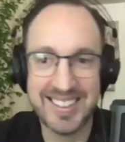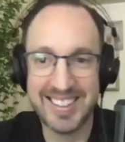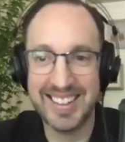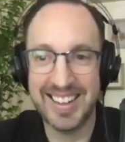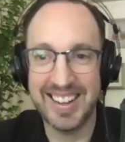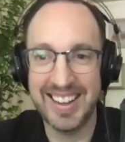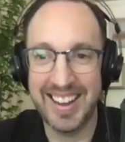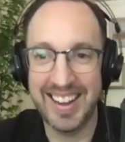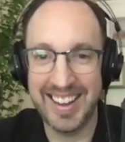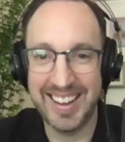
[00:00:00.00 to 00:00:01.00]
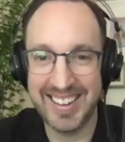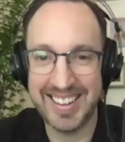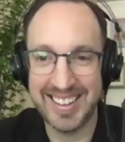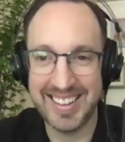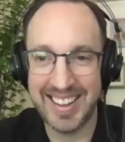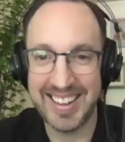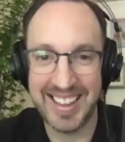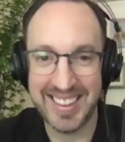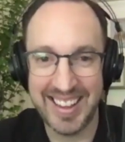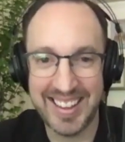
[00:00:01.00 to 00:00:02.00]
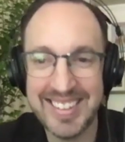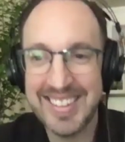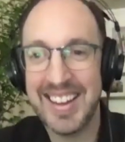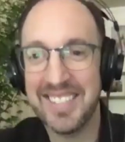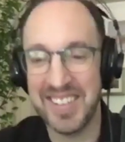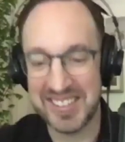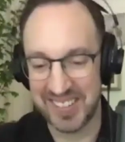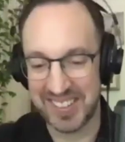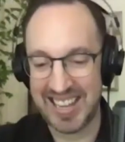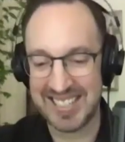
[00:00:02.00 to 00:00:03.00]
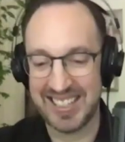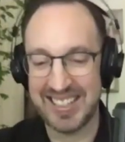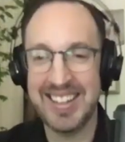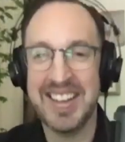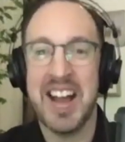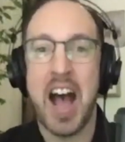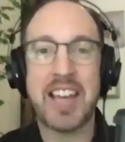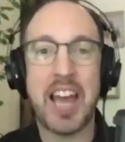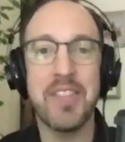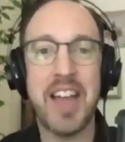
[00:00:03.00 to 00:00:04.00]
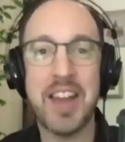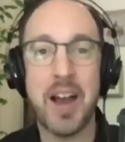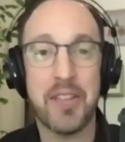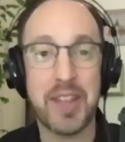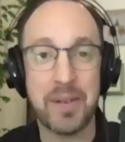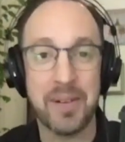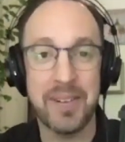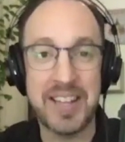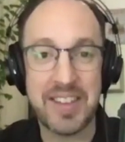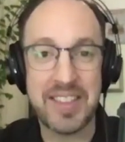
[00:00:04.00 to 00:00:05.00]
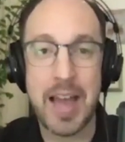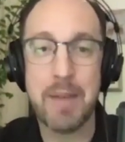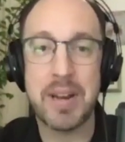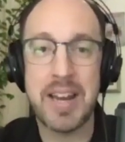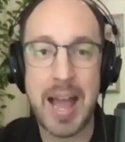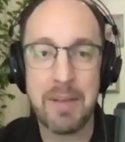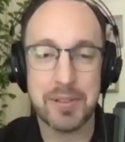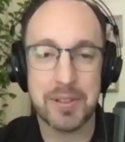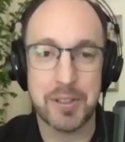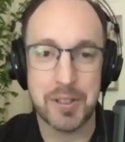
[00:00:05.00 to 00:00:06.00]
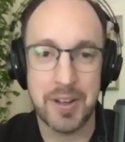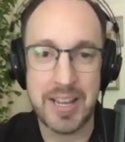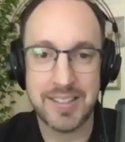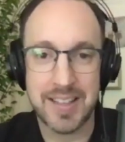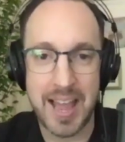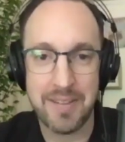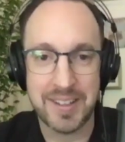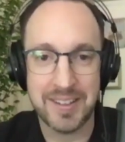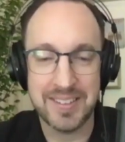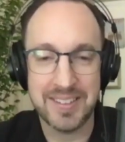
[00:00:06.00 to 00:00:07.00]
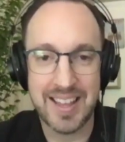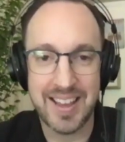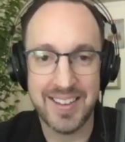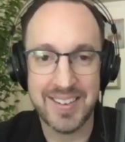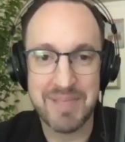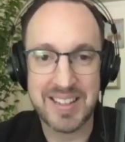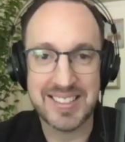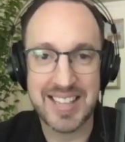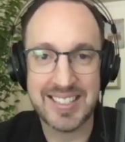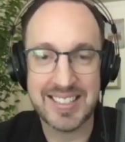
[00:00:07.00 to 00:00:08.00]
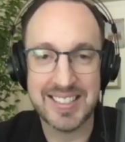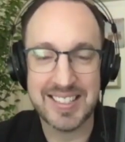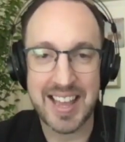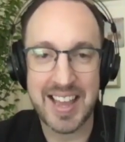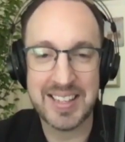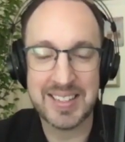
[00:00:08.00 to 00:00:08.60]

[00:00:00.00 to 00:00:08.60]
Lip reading: I like that. Much more catchy. Okay, on that note, I think we'll leave it there. It's been an absolute joy to have you on the presentation today.